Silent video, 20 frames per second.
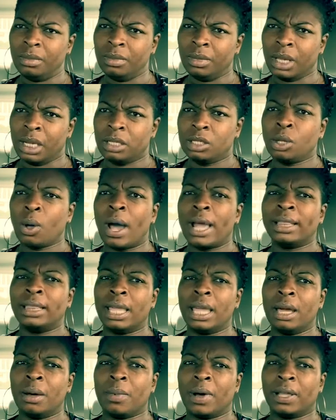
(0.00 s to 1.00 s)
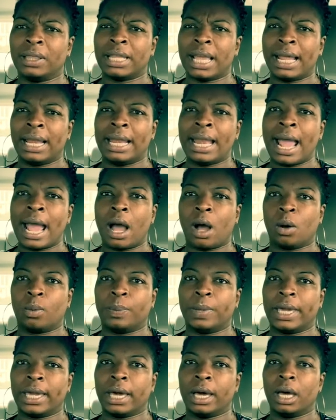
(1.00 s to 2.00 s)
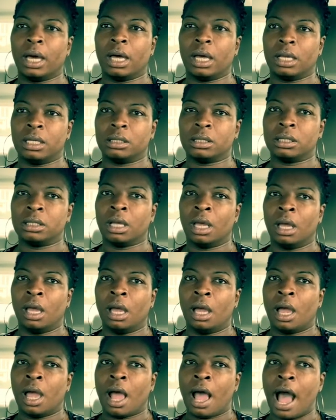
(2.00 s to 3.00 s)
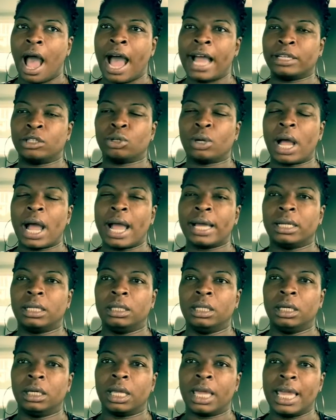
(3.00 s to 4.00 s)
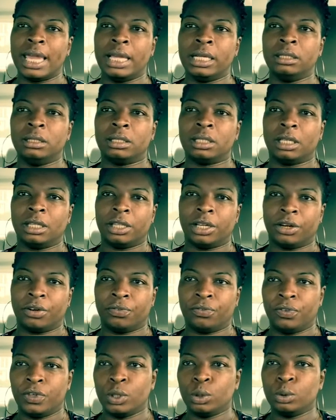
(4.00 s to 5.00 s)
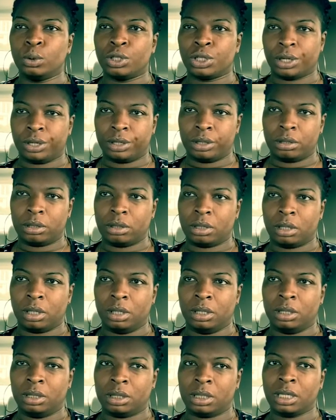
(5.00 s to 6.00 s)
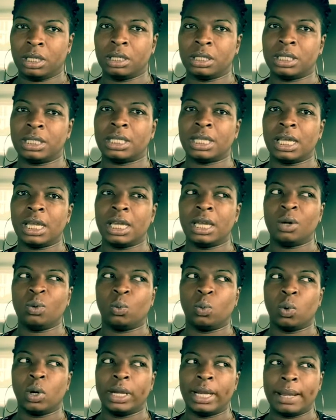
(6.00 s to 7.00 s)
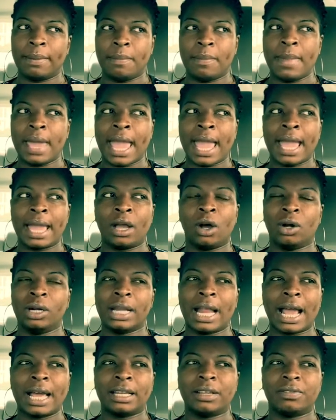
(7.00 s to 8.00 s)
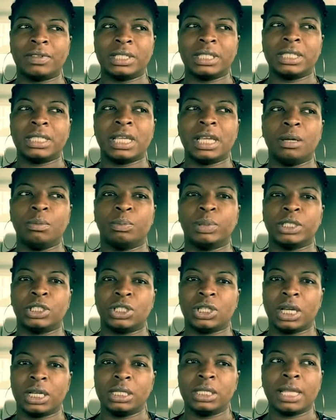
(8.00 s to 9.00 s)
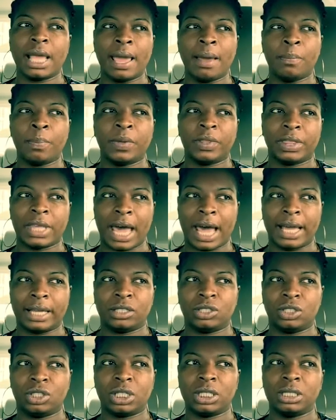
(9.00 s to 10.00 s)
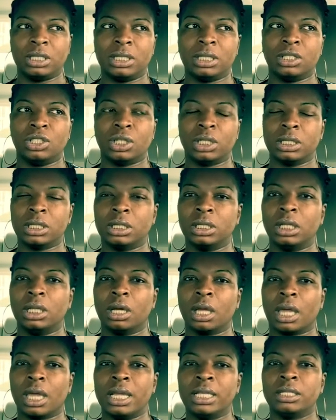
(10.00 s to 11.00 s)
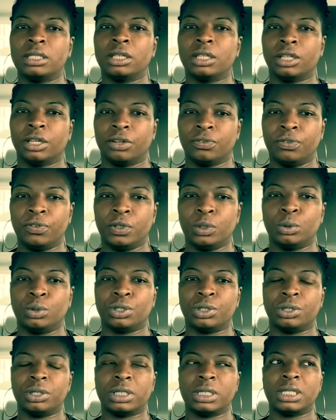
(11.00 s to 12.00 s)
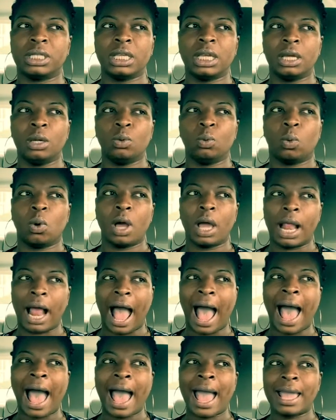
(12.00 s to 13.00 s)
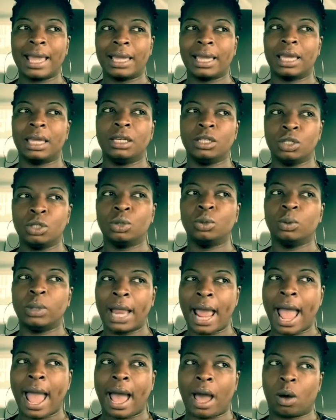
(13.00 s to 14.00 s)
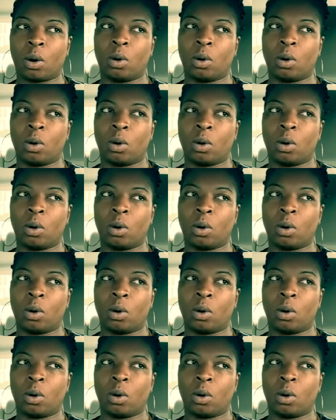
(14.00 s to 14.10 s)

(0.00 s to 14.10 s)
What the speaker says: So I think about that now, because I try to look into their futures to see what it may, or not even see, but just empathize, just look into their future to see what I can do now